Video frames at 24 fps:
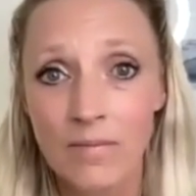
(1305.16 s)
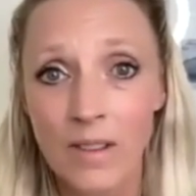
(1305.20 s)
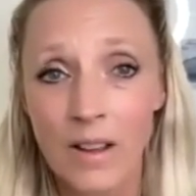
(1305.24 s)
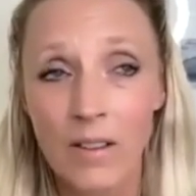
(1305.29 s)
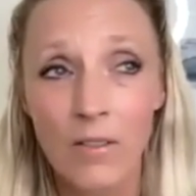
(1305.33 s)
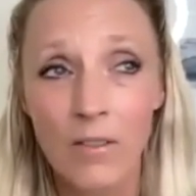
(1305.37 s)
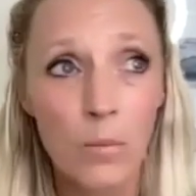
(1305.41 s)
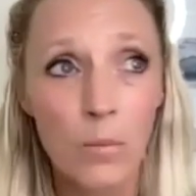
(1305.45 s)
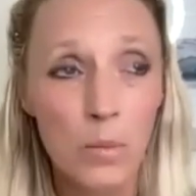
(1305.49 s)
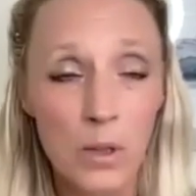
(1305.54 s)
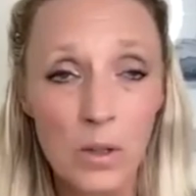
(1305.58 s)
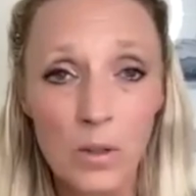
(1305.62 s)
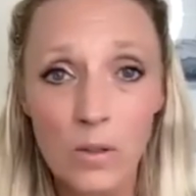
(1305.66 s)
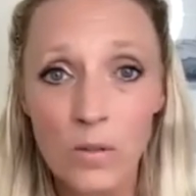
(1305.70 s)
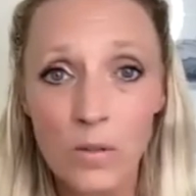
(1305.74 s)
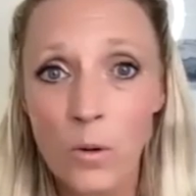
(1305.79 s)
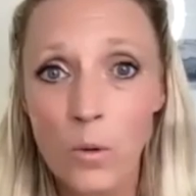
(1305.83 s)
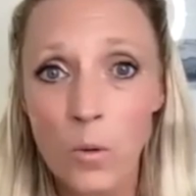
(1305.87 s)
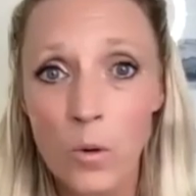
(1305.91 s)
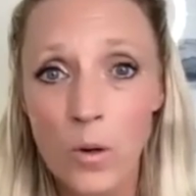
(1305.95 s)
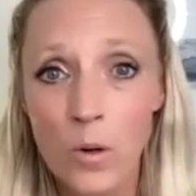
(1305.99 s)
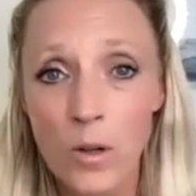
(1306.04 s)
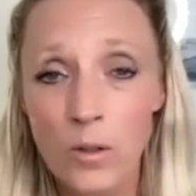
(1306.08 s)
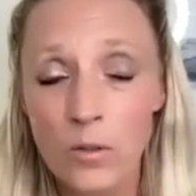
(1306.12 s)
I have a
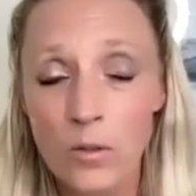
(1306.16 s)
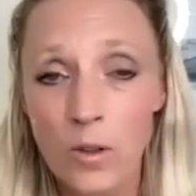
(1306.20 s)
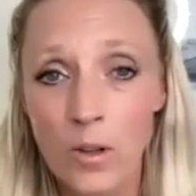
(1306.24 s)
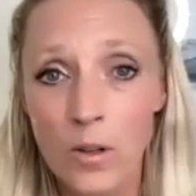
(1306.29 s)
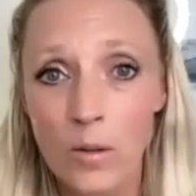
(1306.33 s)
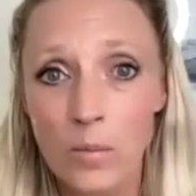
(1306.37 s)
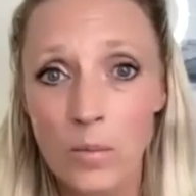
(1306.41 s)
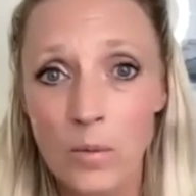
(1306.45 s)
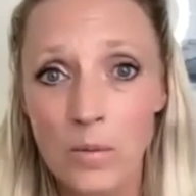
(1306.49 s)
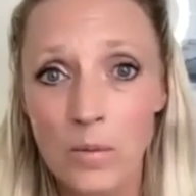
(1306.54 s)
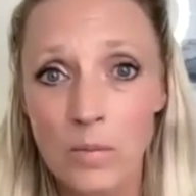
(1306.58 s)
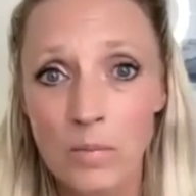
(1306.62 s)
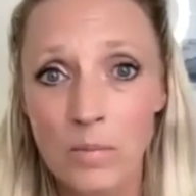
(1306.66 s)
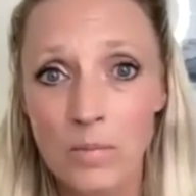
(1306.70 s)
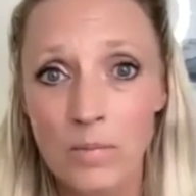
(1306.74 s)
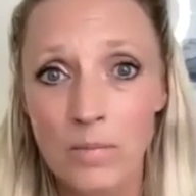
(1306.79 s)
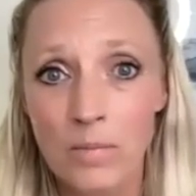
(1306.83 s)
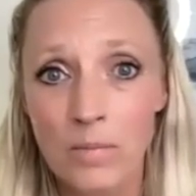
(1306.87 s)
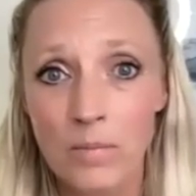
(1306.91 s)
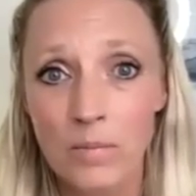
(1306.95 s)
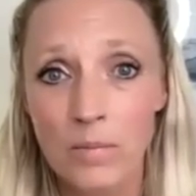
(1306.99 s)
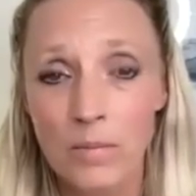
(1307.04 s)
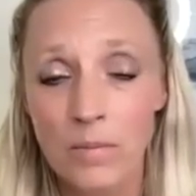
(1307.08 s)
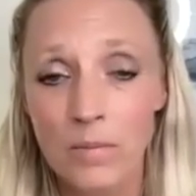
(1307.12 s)
beautiful wardrobe.
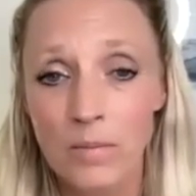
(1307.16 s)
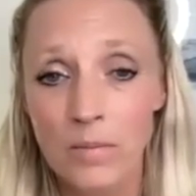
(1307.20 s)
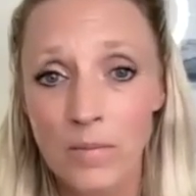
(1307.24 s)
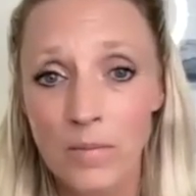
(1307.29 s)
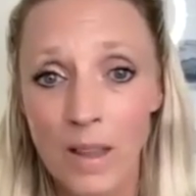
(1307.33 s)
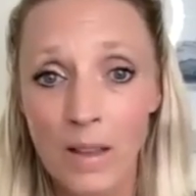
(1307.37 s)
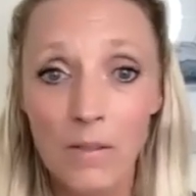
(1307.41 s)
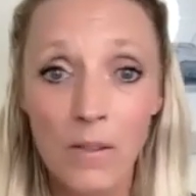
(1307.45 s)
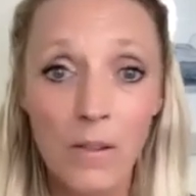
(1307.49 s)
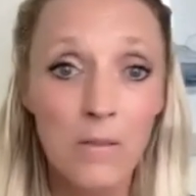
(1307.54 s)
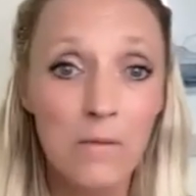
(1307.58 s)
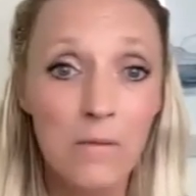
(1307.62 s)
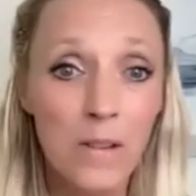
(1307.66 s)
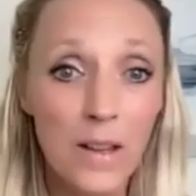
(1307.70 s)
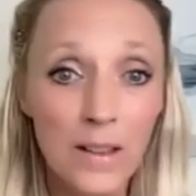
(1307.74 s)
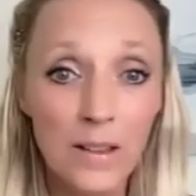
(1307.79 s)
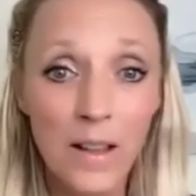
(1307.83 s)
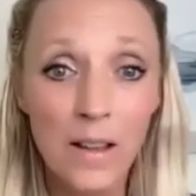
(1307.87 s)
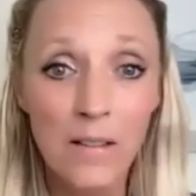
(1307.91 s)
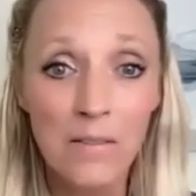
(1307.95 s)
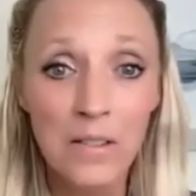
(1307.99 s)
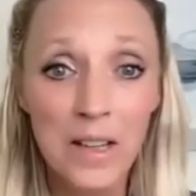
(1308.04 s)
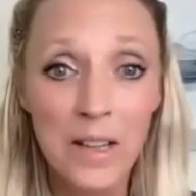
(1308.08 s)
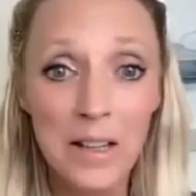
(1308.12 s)
I have a fun
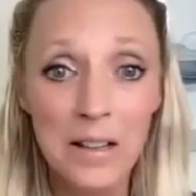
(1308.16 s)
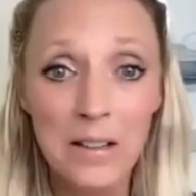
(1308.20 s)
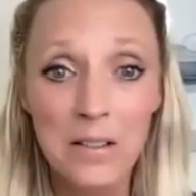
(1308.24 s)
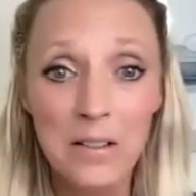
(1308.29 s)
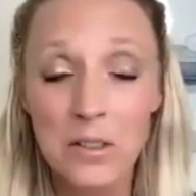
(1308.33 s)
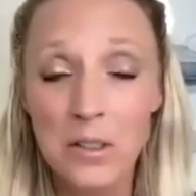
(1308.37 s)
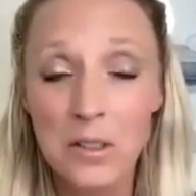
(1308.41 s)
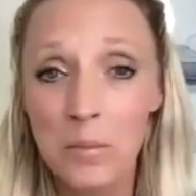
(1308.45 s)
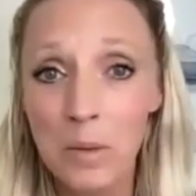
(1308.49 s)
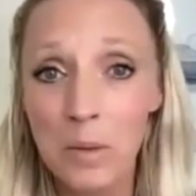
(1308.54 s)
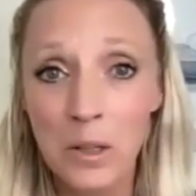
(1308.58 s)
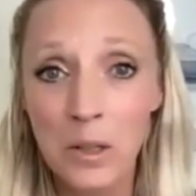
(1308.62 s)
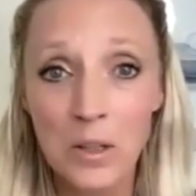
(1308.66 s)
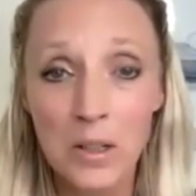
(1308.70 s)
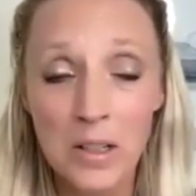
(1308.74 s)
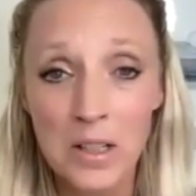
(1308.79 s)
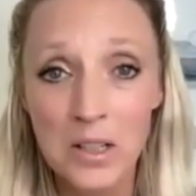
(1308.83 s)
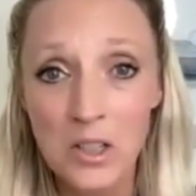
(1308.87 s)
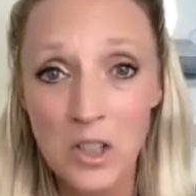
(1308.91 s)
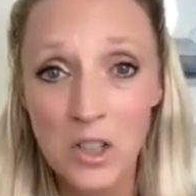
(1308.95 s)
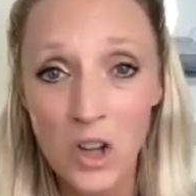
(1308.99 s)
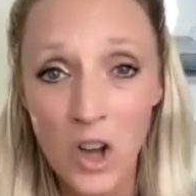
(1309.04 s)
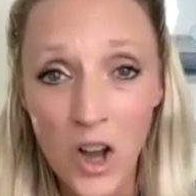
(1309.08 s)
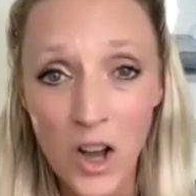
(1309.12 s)
loving,
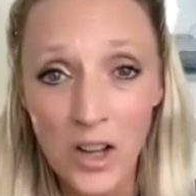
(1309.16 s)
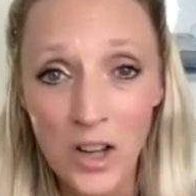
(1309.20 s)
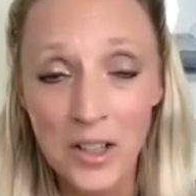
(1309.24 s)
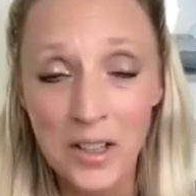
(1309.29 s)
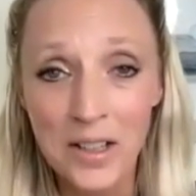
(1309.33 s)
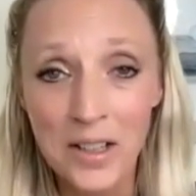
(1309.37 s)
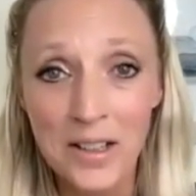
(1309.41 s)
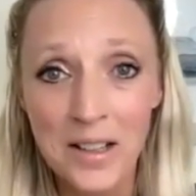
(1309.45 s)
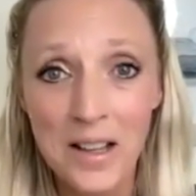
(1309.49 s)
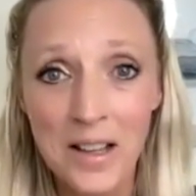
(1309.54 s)
spirited dog.